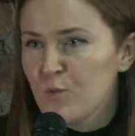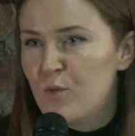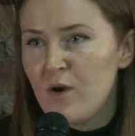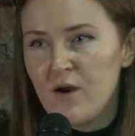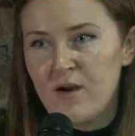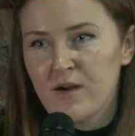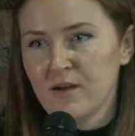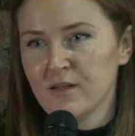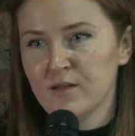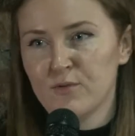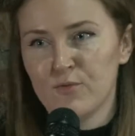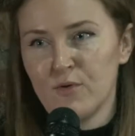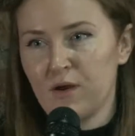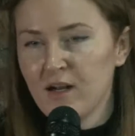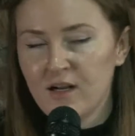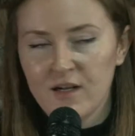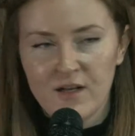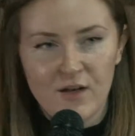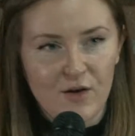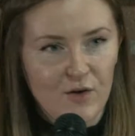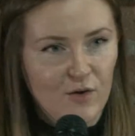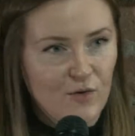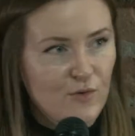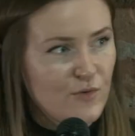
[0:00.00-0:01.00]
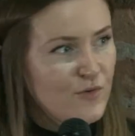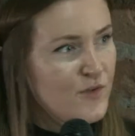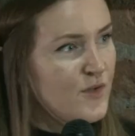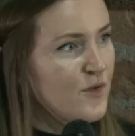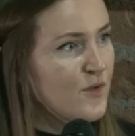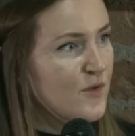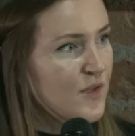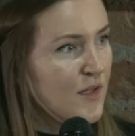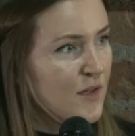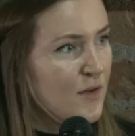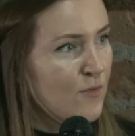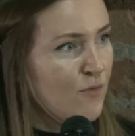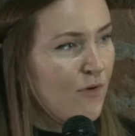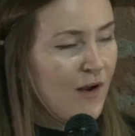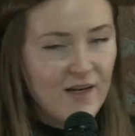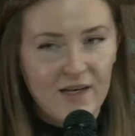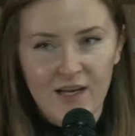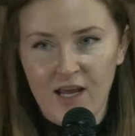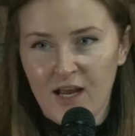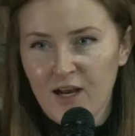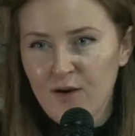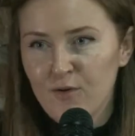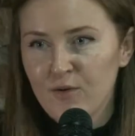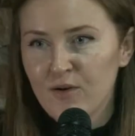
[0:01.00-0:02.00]
wearing the right clothes, using the right
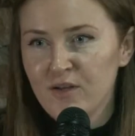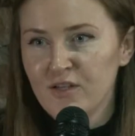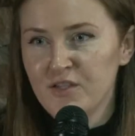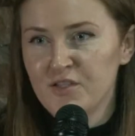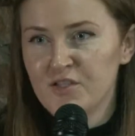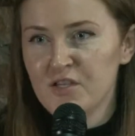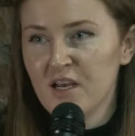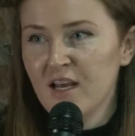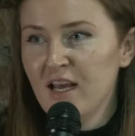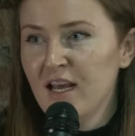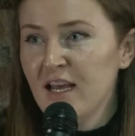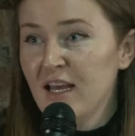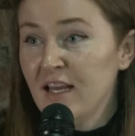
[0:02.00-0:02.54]
language.